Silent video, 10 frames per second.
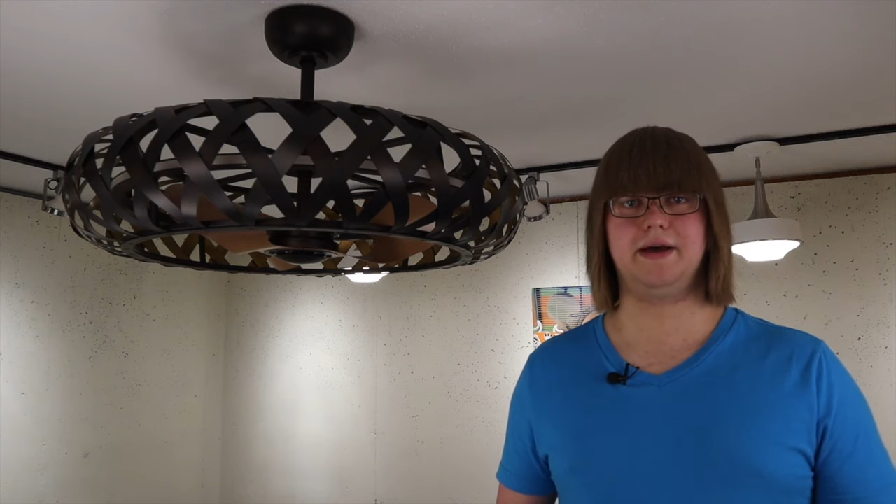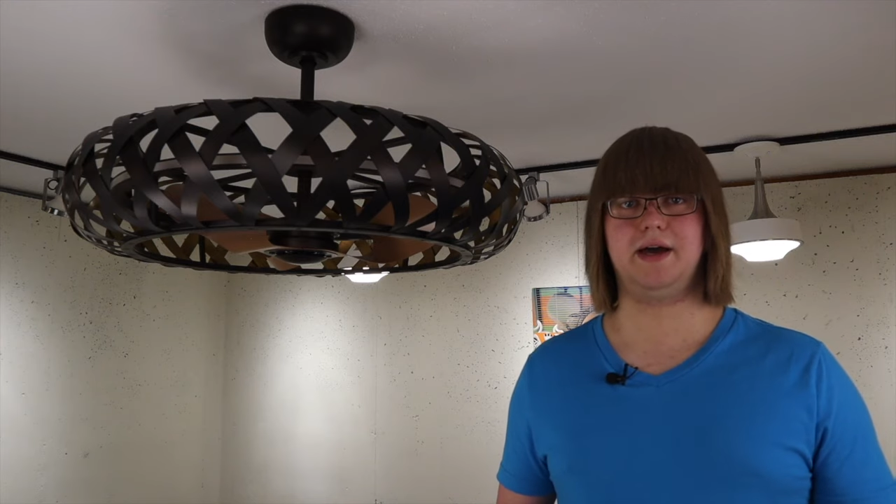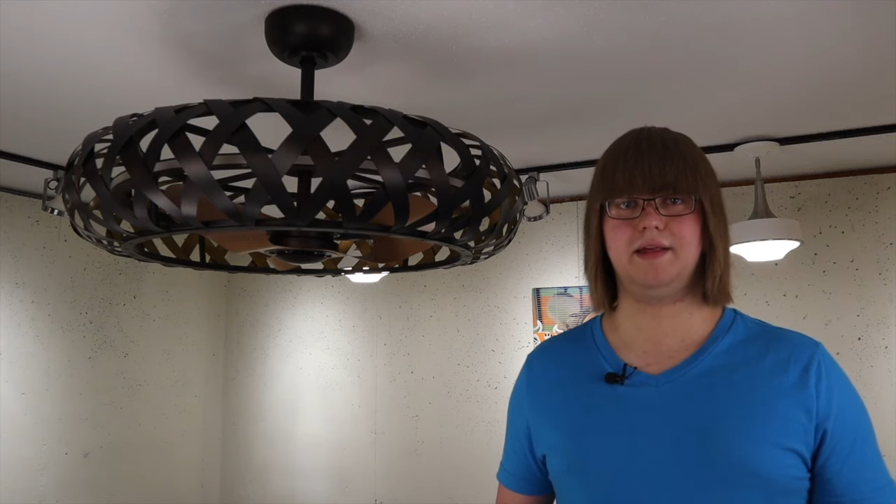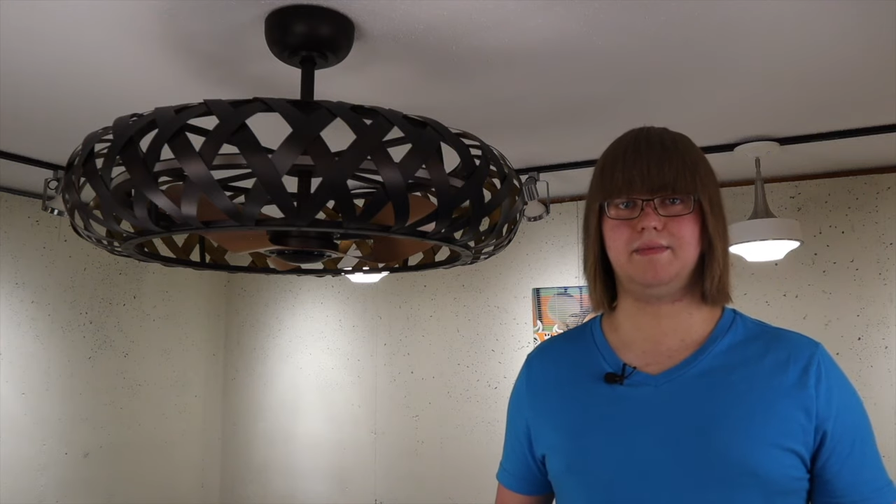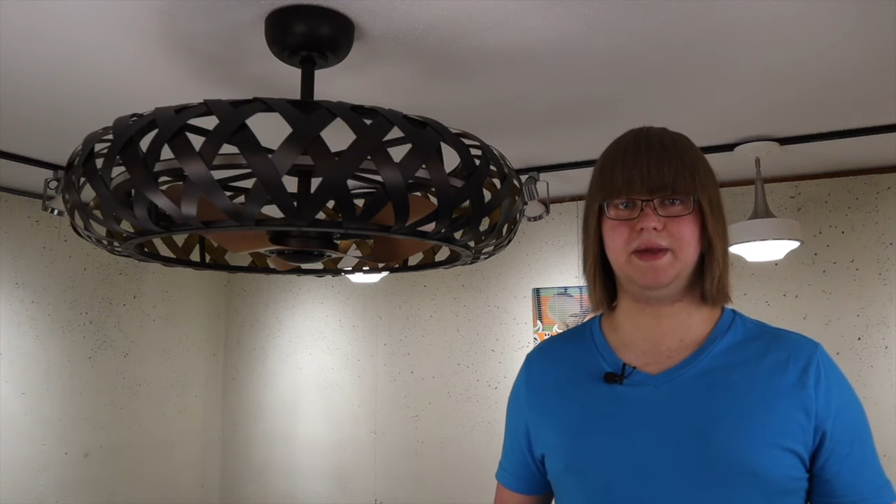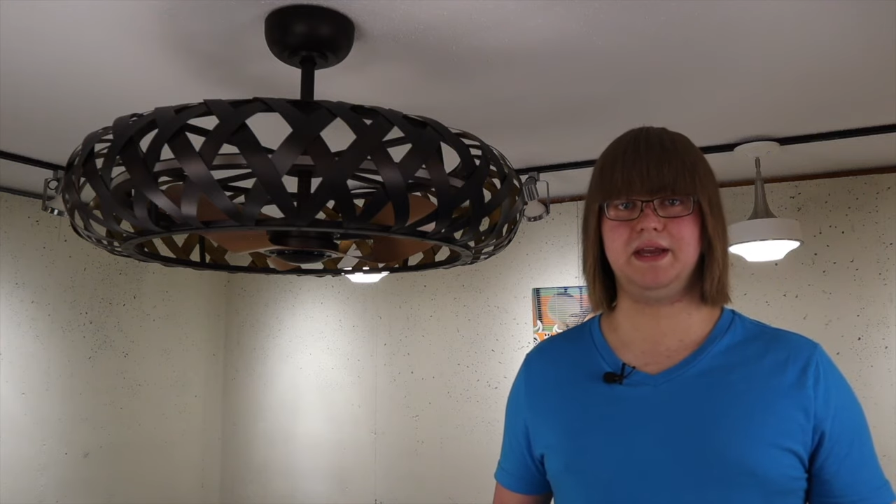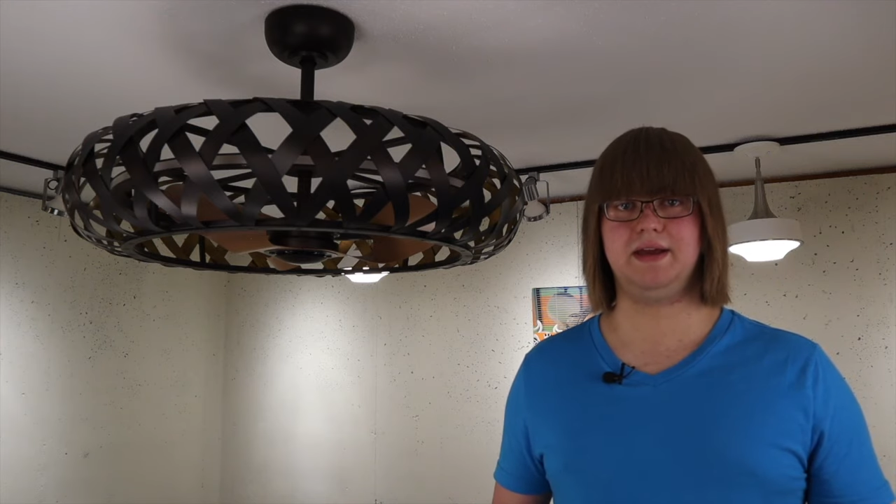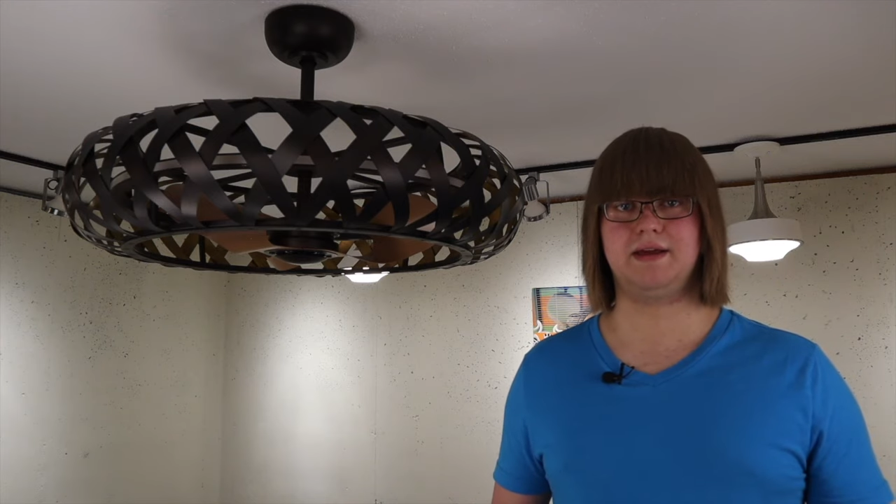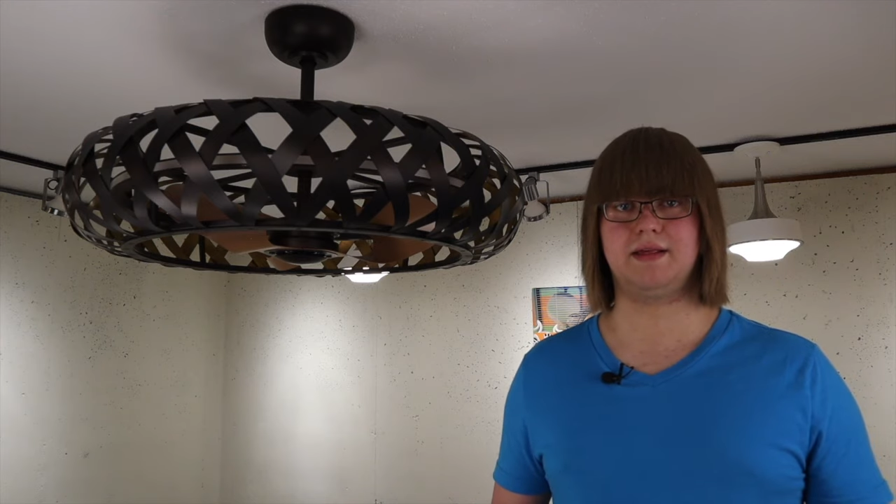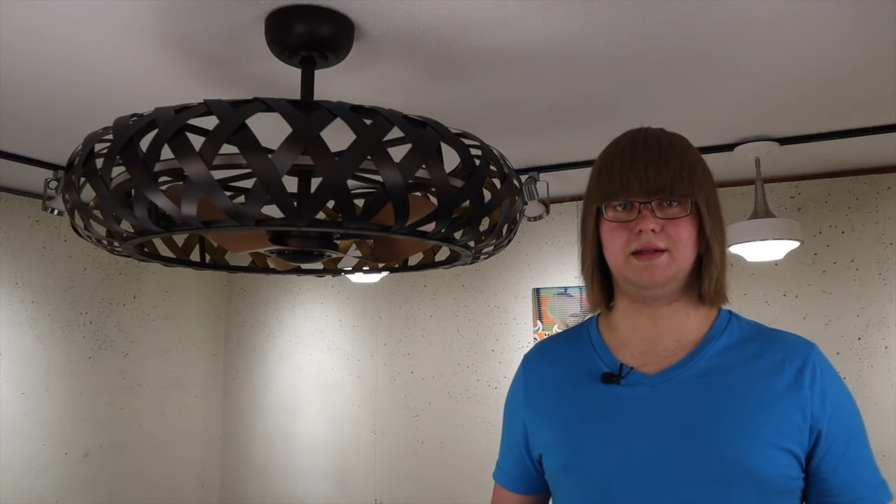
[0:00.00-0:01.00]
high speed,
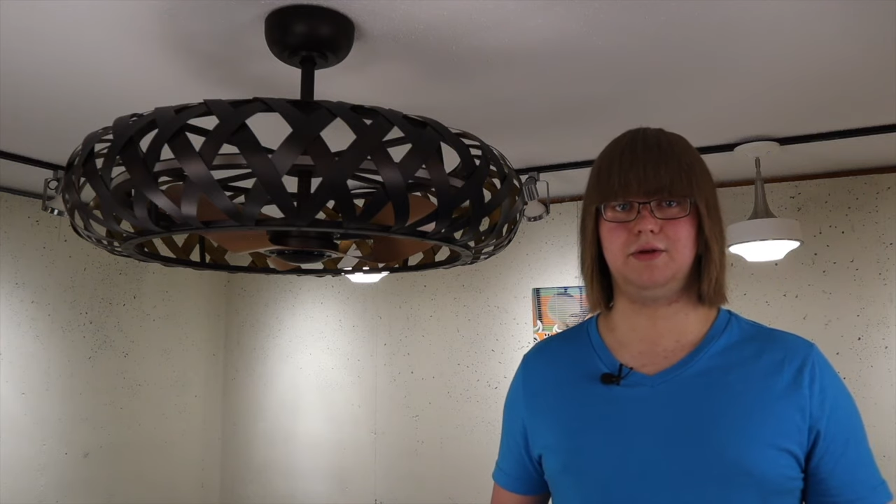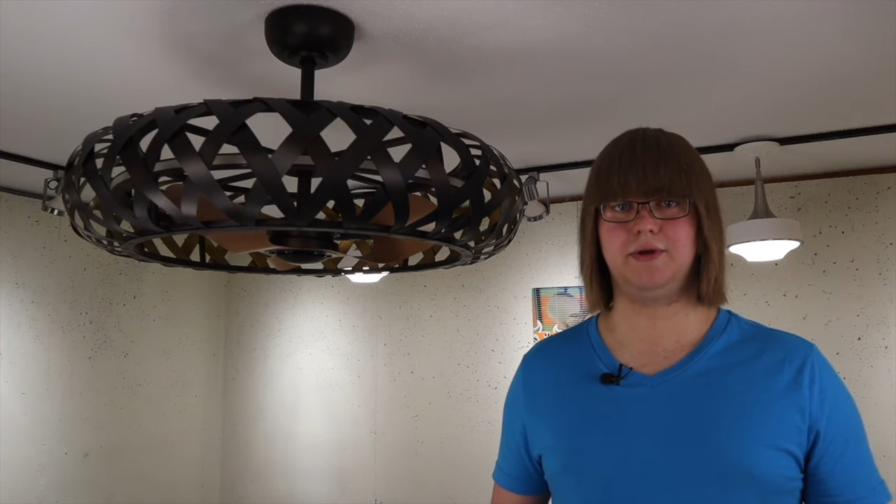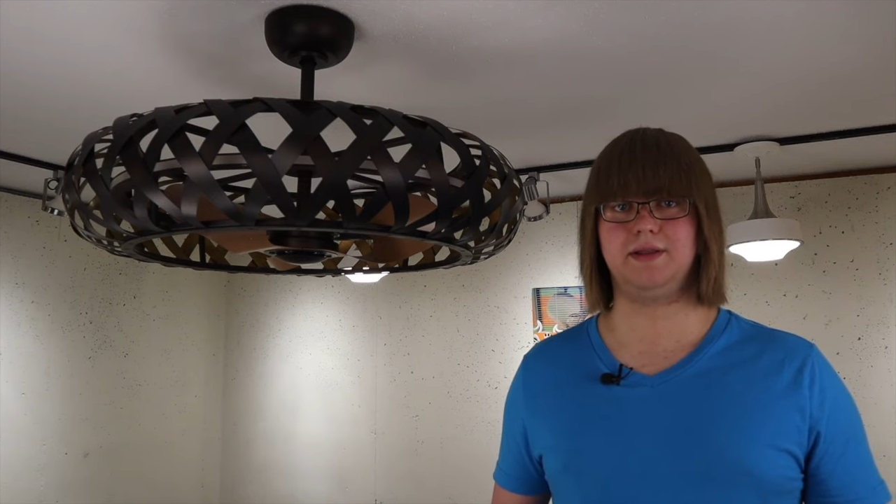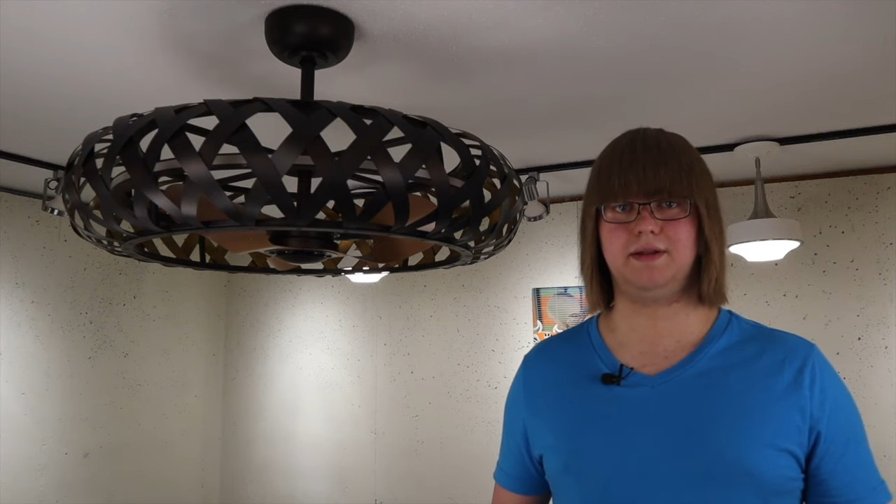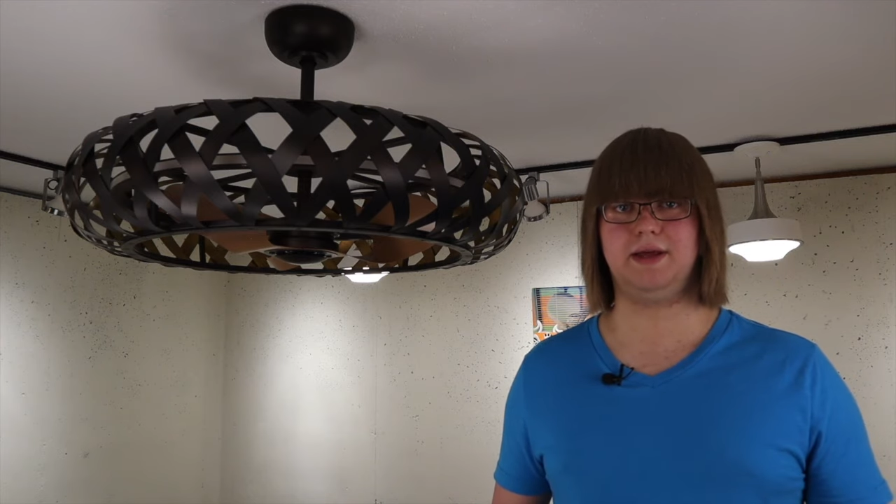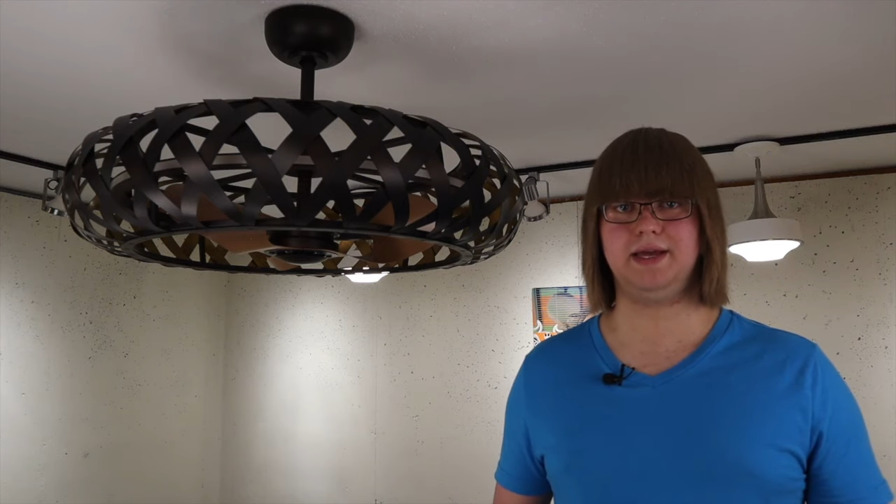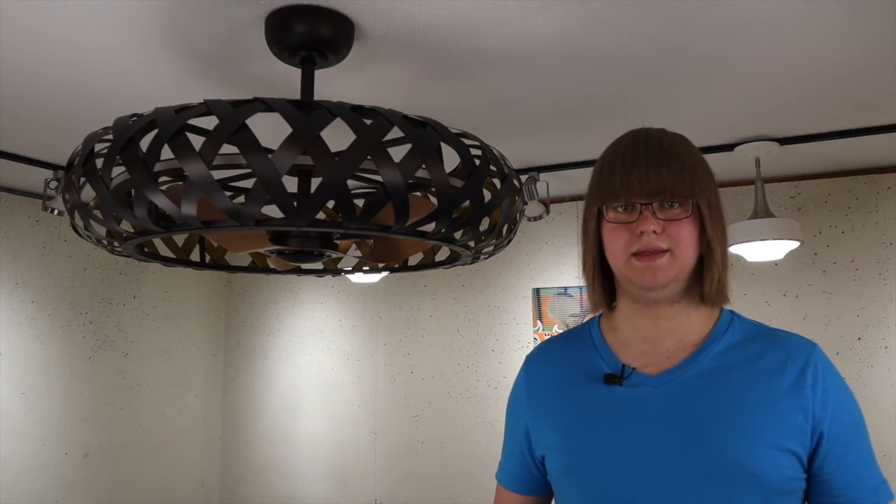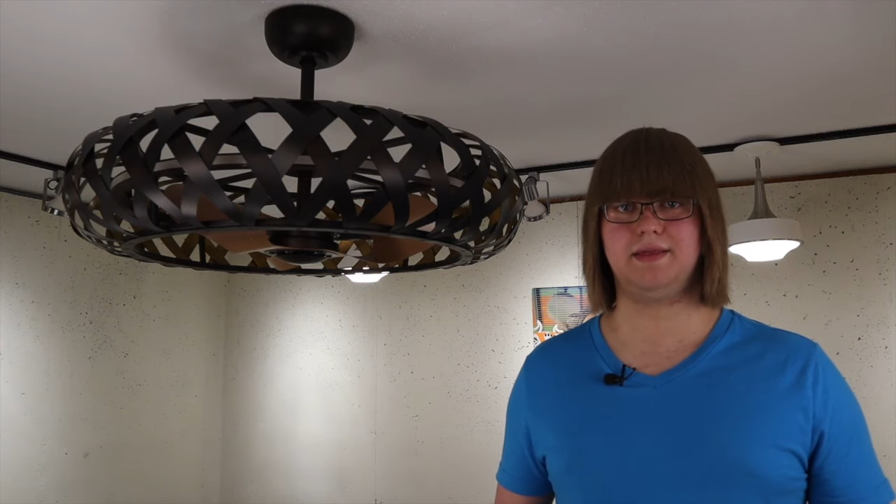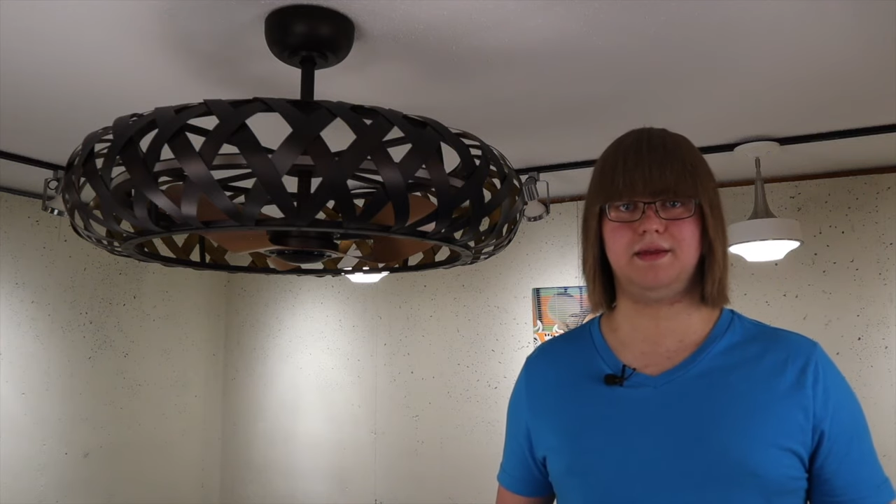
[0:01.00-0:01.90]
excluding the lights,